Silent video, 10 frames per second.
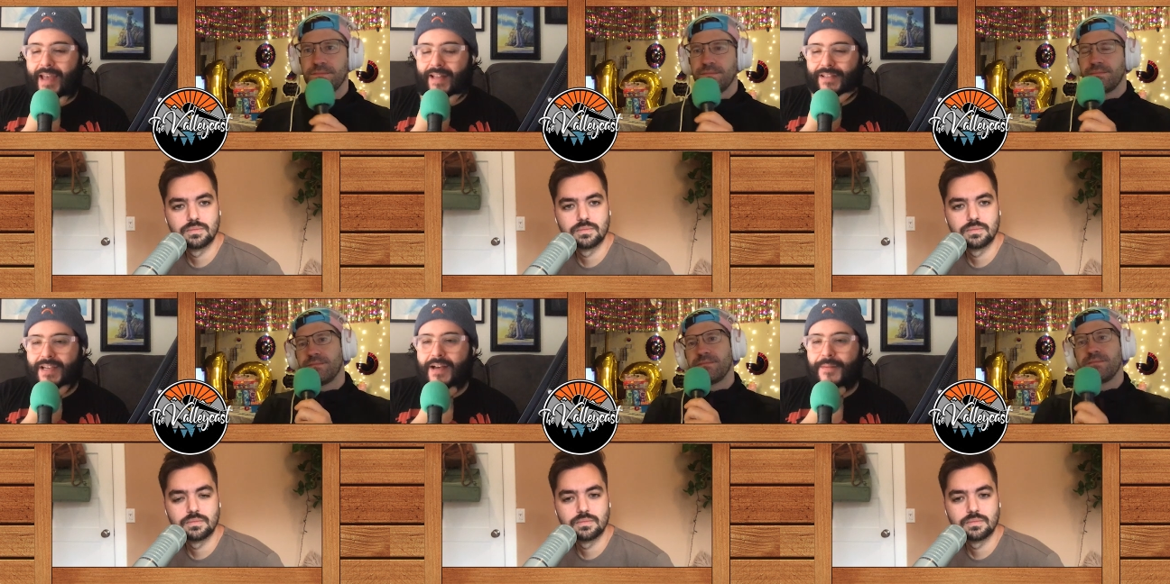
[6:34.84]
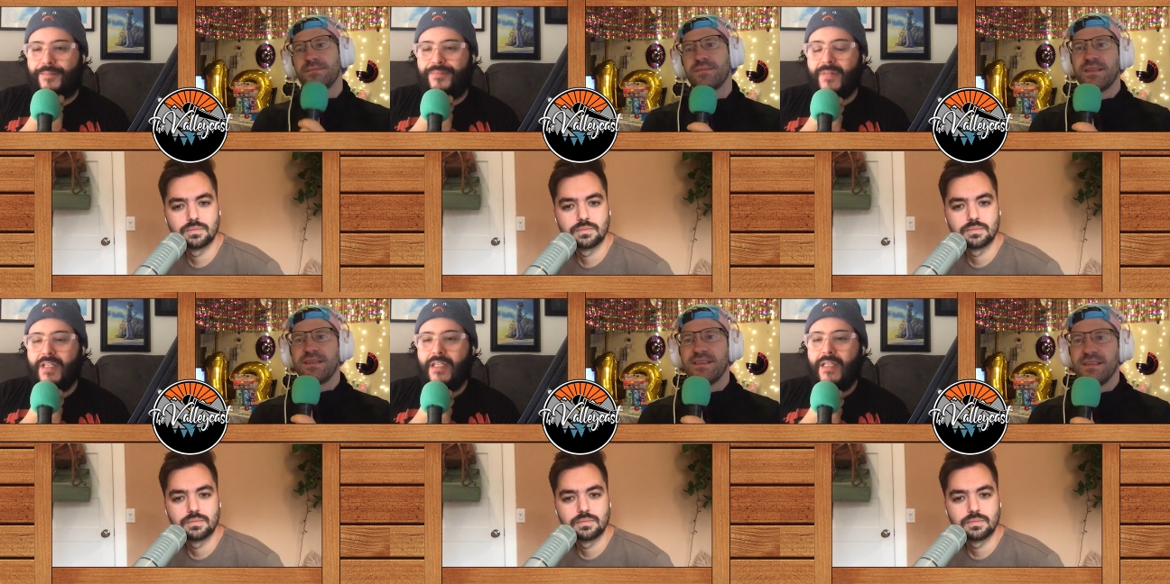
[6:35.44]
Speaker 1: and
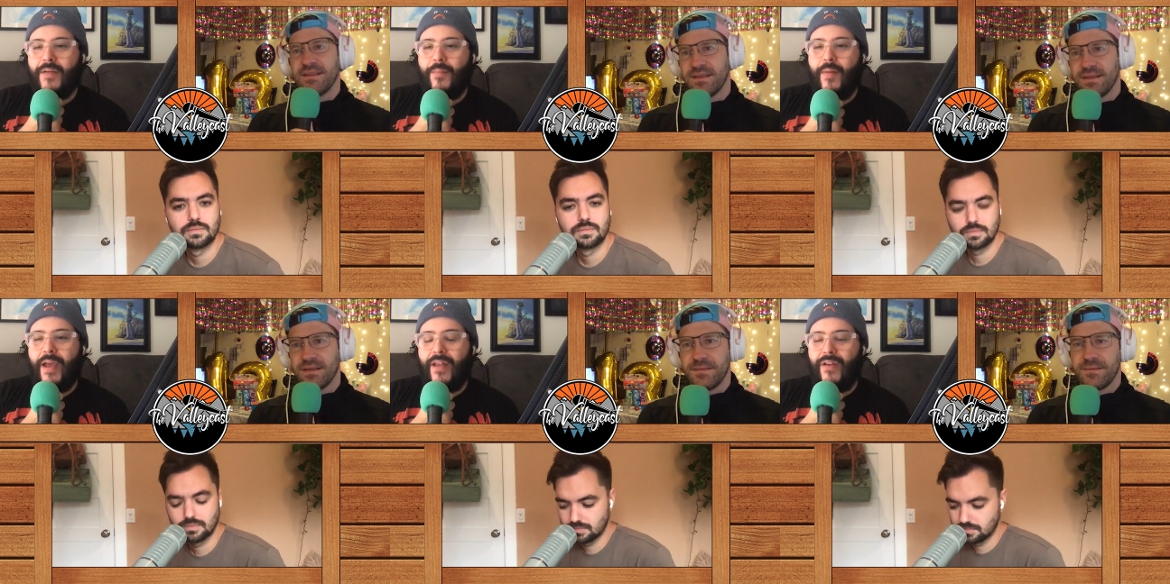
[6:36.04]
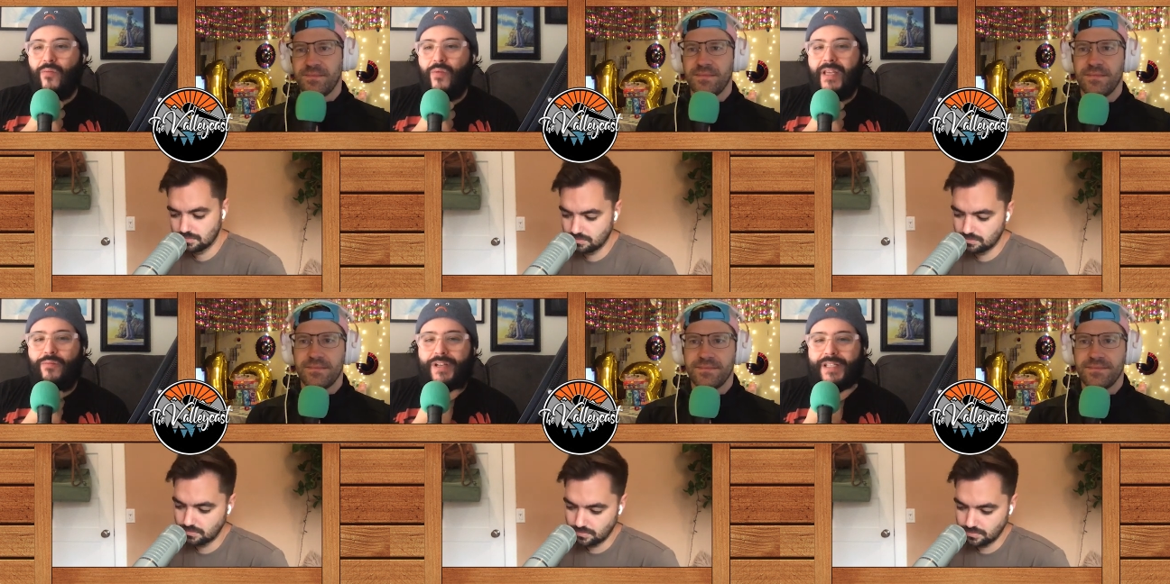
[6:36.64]

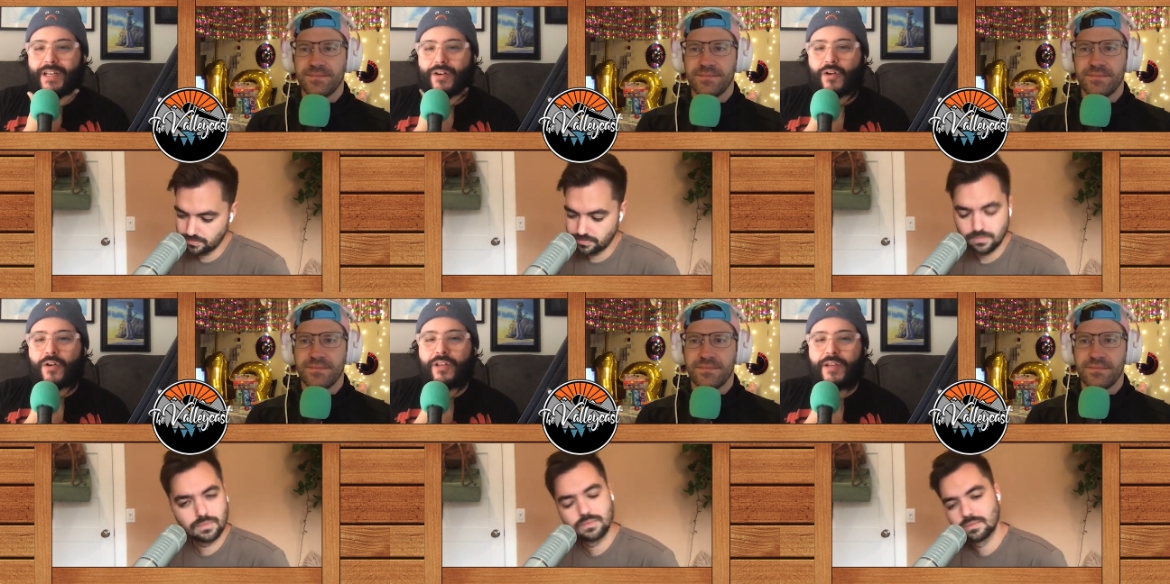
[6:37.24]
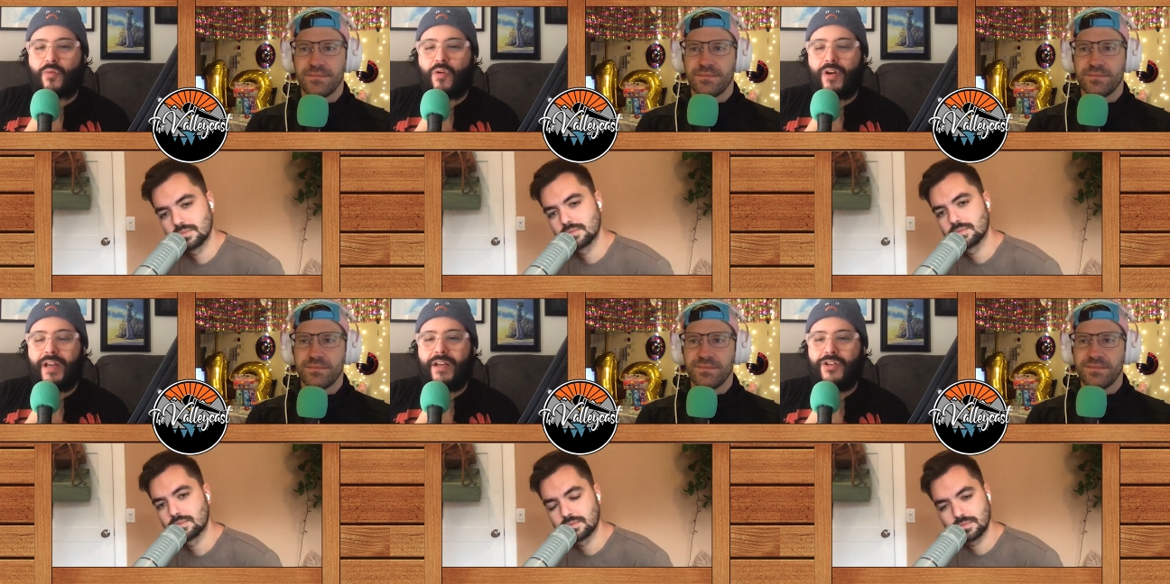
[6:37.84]
we did an early
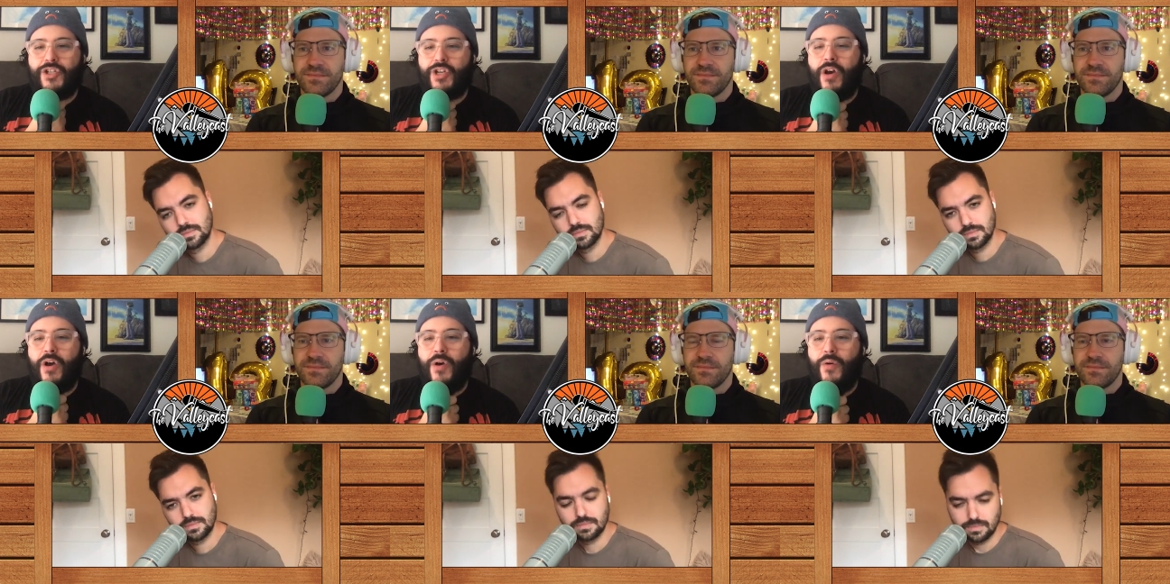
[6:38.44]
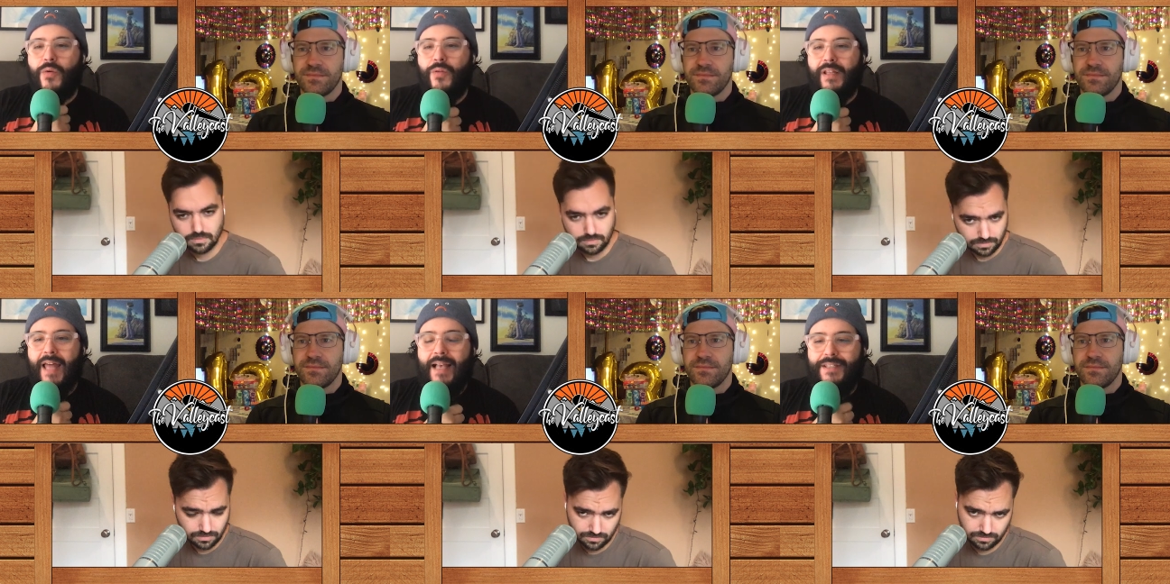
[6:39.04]
morning show
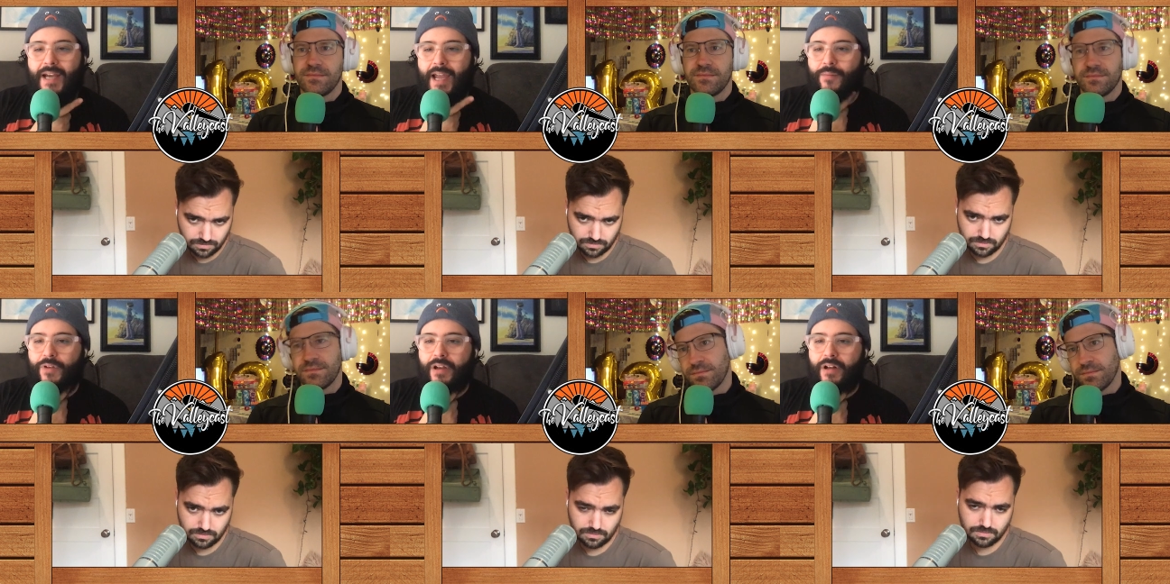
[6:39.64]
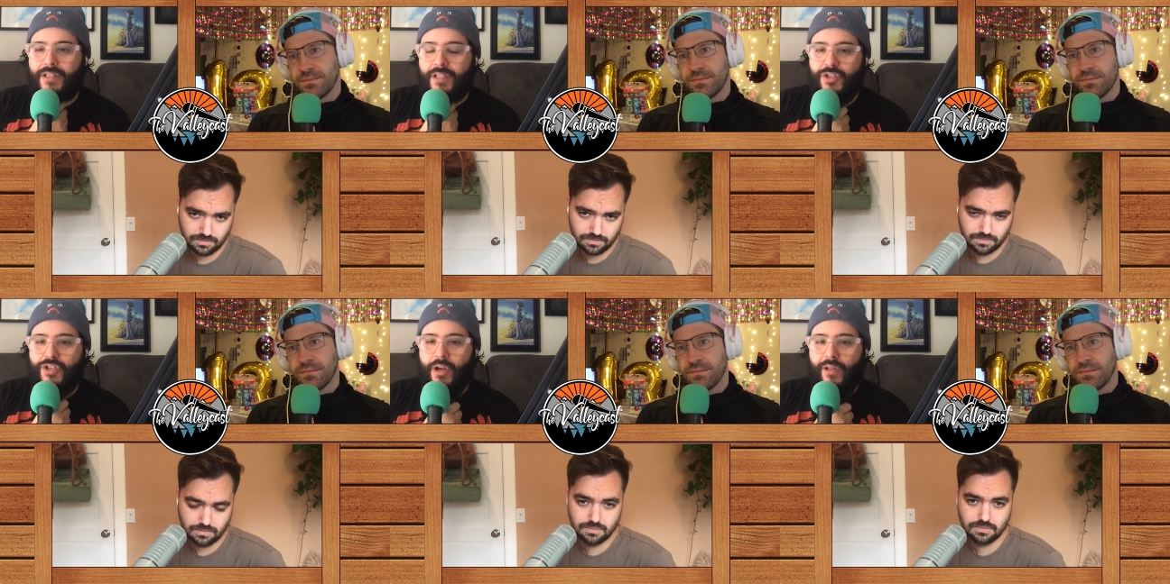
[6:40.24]
the last time we all did
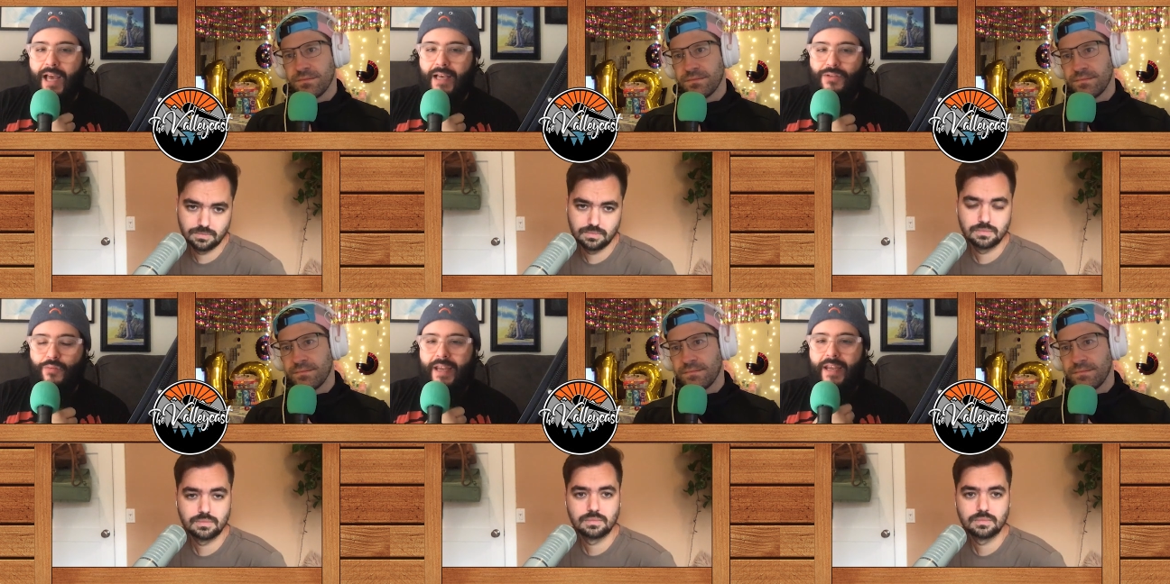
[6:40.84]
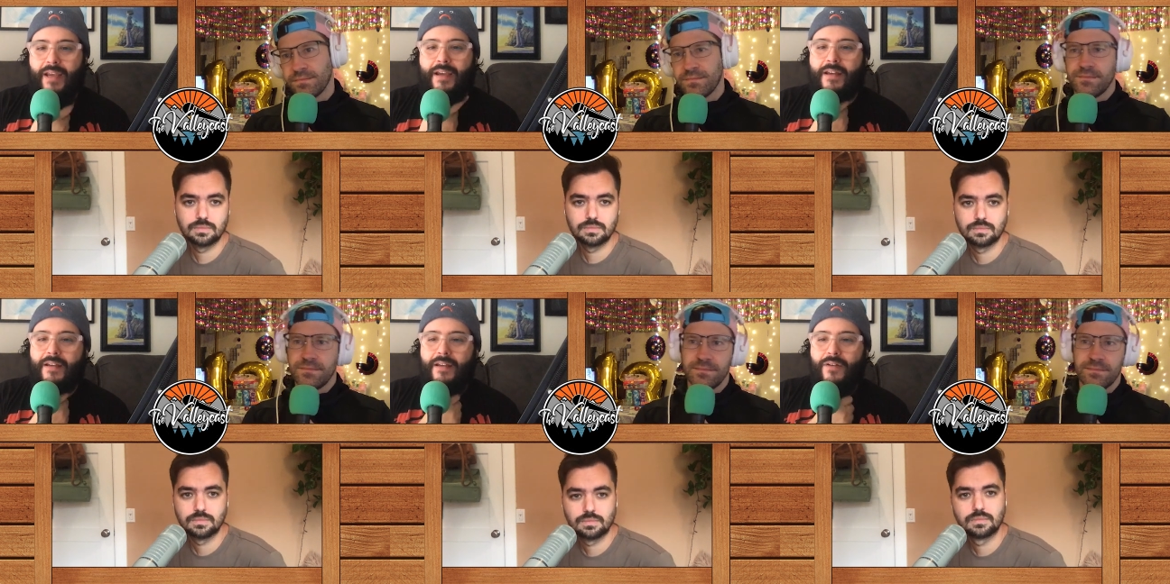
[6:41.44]
the show last week.
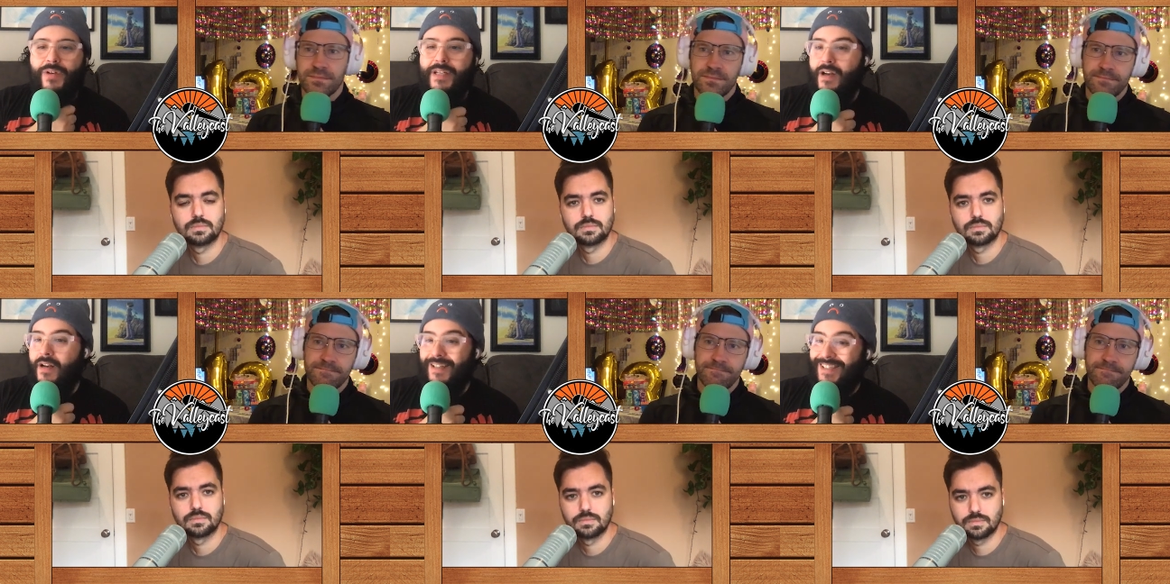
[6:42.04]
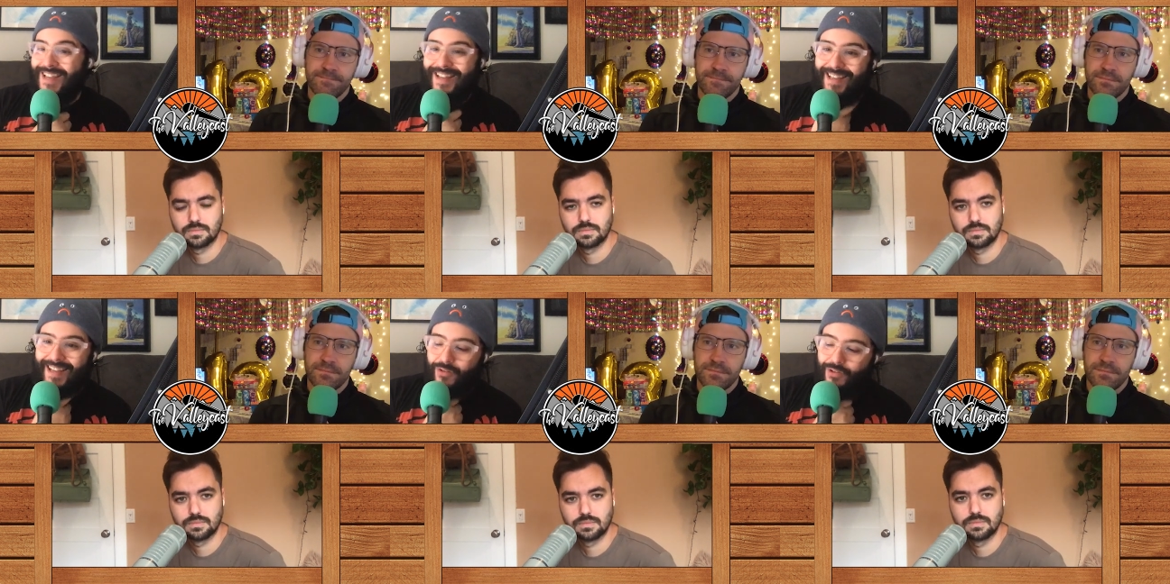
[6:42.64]
We did it on a
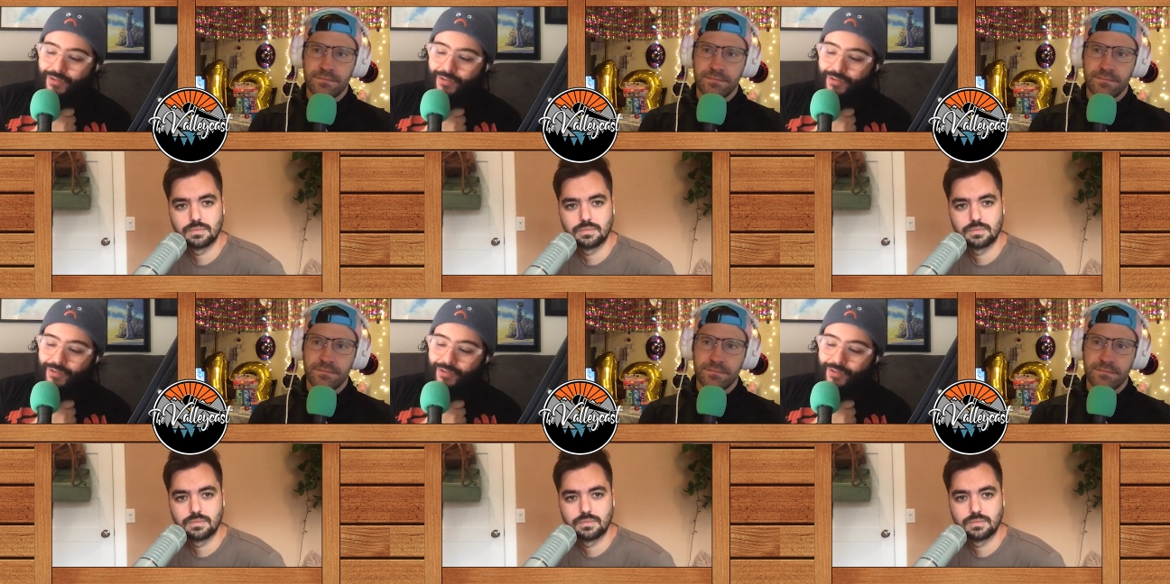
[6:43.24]
Sunday,